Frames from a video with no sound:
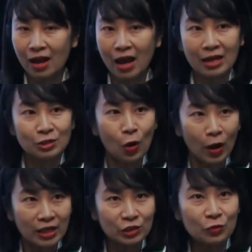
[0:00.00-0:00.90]
as long
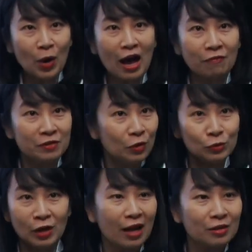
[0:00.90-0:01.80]
as you have no
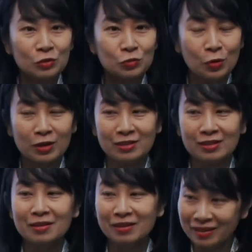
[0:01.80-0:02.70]
other choice,
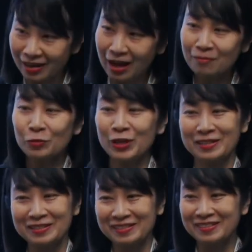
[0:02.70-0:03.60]
come with
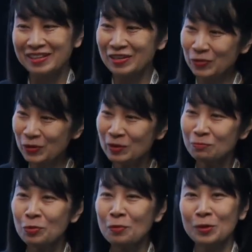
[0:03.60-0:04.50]
us. We will
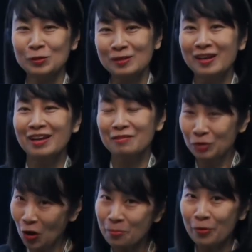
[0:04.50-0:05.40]
promote
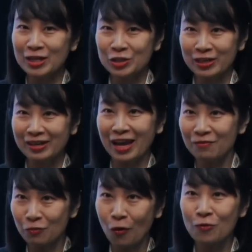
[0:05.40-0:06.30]
cooperation and
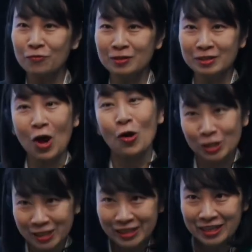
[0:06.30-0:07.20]
offer the
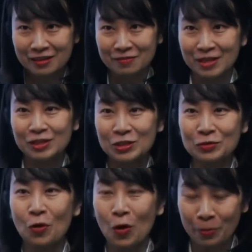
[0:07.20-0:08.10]
alternative to
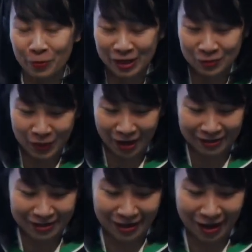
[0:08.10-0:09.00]
cooperate with
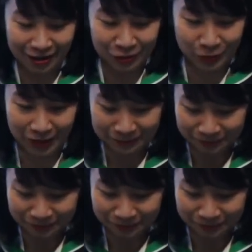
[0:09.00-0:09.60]
ASEAN country.